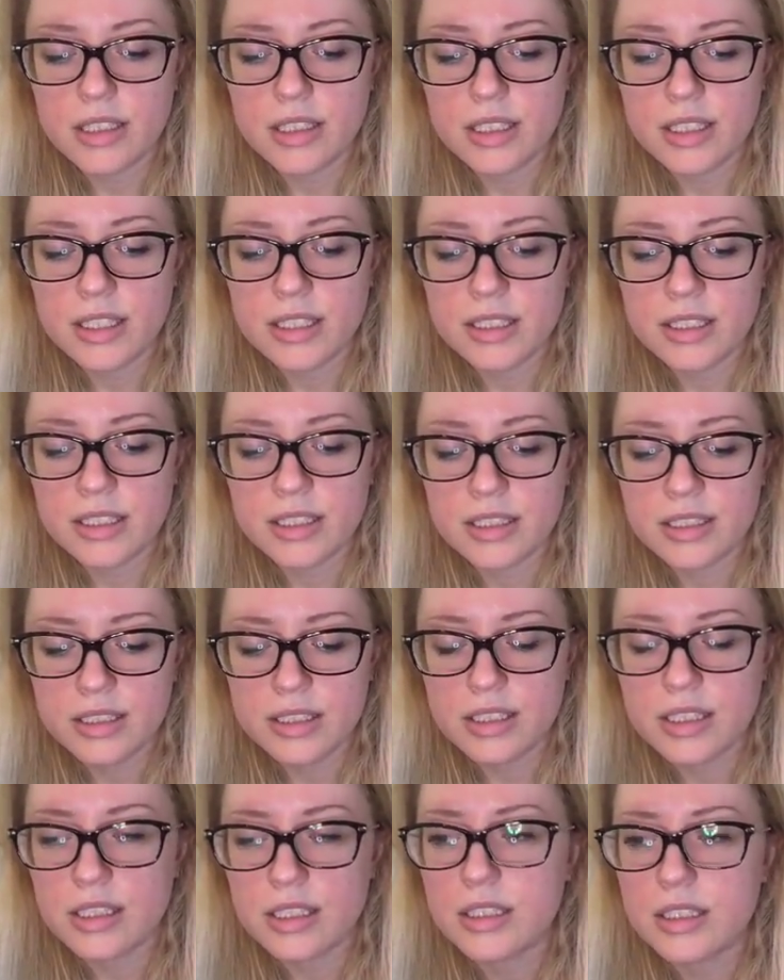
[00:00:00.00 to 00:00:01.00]

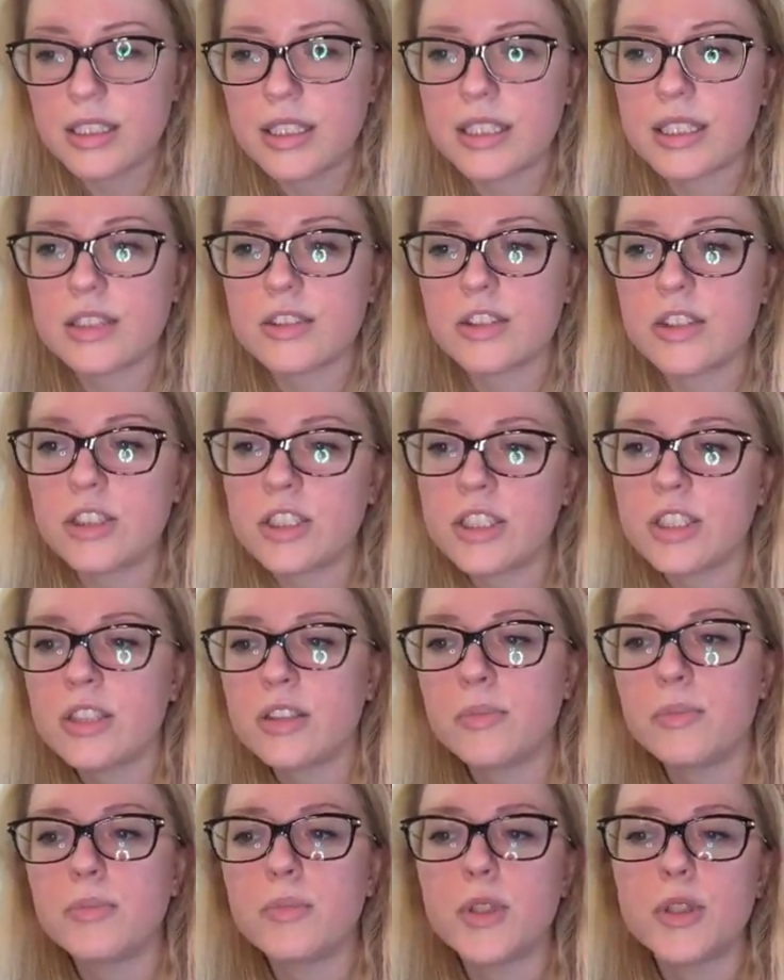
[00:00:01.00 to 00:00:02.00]
and I considered it
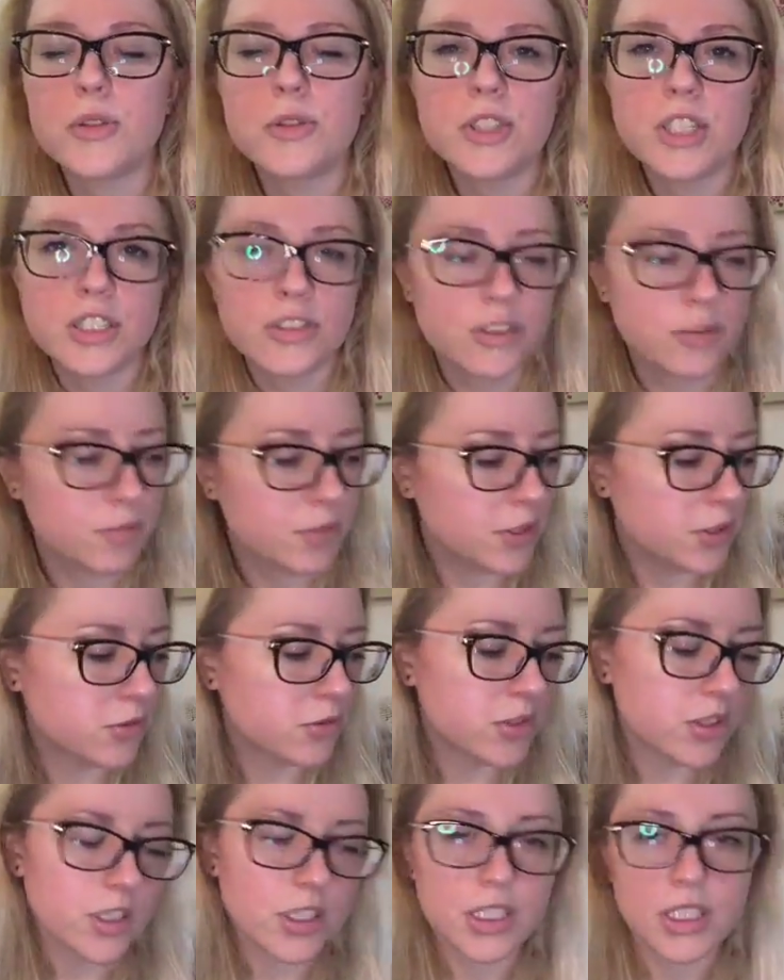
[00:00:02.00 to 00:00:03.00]
the mode of
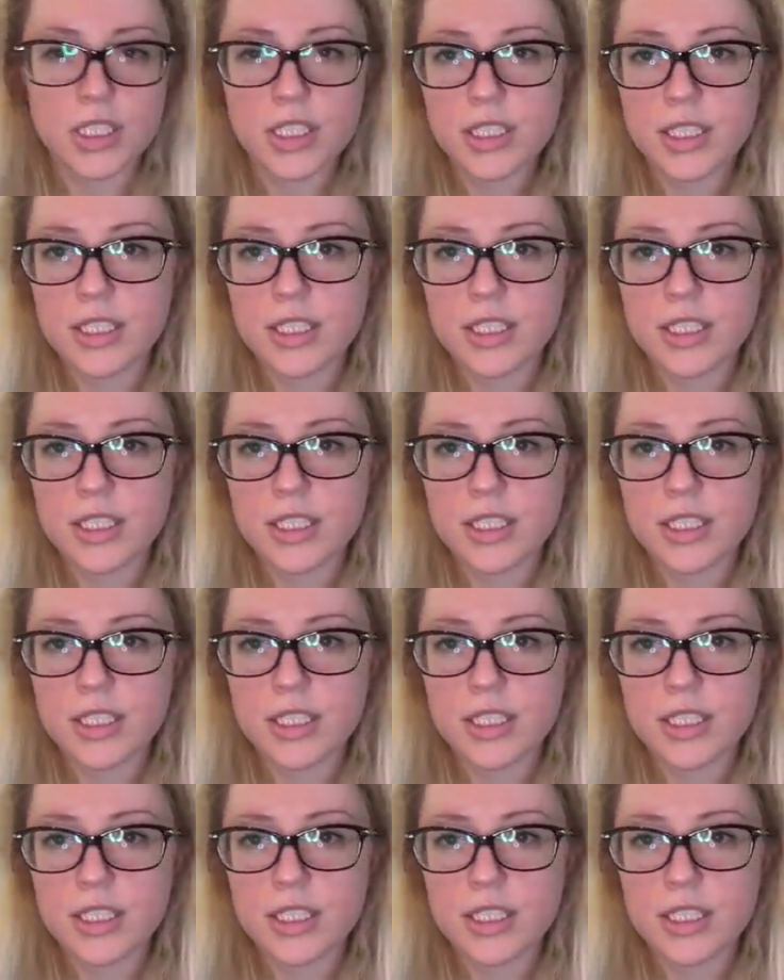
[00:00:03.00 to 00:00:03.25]
spiritual learning.